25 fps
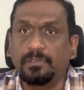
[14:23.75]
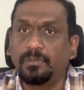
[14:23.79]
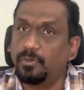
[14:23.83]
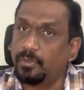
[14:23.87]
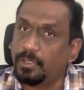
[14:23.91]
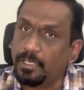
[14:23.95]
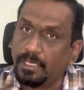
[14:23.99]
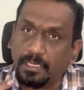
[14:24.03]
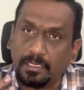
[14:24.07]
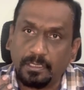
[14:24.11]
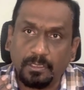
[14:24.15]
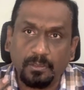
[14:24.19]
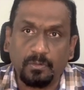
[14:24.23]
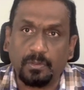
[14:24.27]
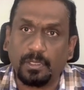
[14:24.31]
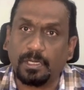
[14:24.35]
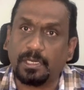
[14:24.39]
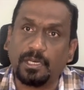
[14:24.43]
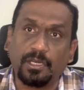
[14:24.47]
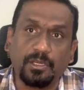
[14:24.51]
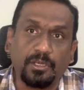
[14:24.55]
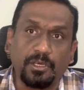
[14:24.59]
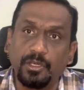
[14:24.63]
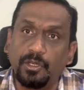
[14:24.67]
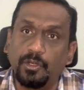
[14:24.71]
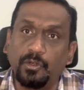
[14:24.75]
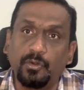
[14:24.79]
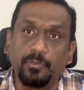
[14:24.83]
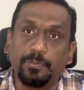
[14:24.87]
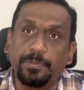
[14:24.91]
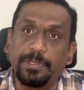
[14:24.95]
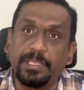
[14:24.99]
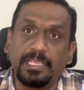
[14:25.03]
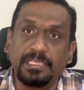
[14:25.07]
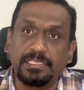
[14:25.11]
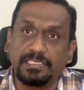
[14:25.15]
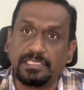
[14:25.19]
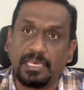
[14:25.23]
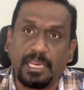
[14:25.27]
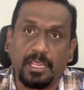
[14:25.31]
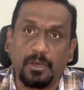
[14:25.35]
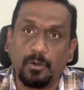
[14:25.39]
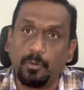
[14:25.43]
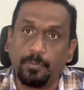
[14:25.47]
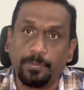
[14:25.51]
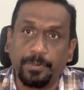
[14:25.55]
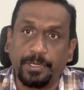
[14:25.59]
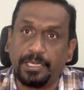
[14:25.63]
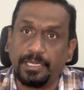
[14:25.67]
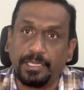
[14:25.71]
You can continue to be as a
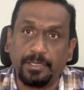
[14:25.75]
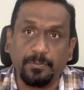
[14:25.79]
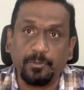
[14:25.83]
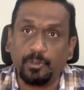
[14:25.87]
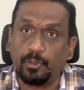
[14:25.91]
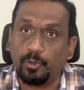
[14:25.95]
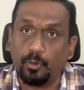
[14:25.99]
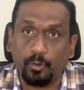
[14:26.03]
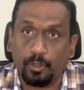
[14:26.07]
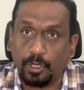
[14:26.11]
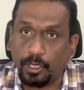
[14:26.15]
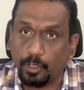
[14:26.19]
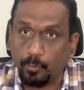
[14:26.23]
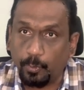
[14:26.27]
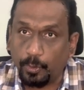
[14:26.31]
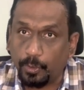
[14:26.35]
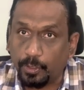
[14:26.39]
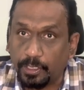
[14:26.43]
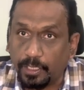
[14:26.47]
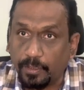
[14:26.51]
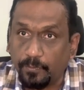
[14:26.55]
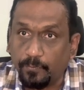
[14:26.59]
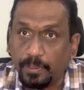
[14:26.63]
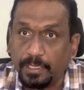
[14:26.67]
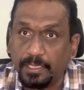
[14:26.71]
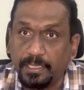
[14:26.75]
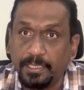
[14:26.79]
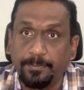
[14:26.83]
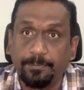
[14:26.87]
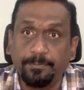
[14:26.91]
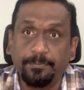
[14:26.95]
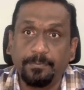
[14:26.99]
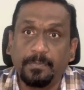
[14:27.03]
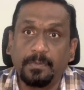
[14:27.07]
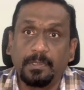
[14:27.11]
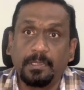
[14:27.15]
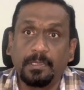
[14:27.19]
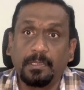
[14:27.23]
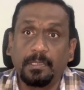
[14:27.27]
non-open item. You don't require to convert them.